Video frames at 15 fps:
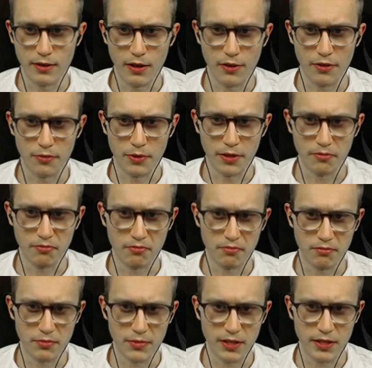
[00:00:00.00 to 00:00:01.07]
another, what,
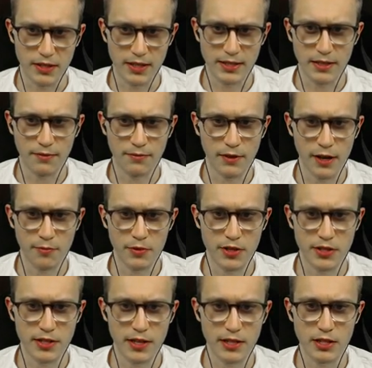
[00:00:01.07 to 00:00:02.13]

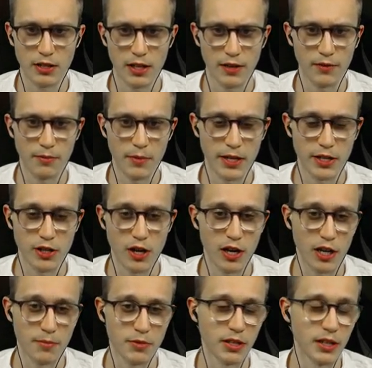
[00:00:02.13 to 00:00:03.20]
65% to level my
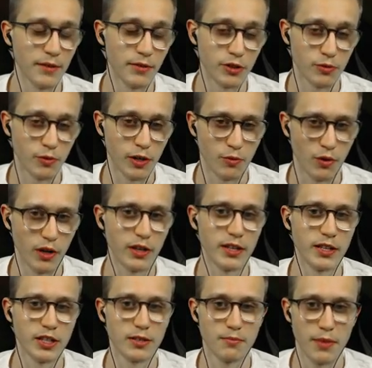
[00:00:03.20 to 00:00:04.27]
dog up to level 21
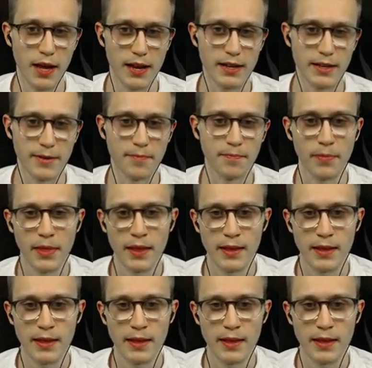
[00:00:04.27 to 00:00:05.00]
in companion.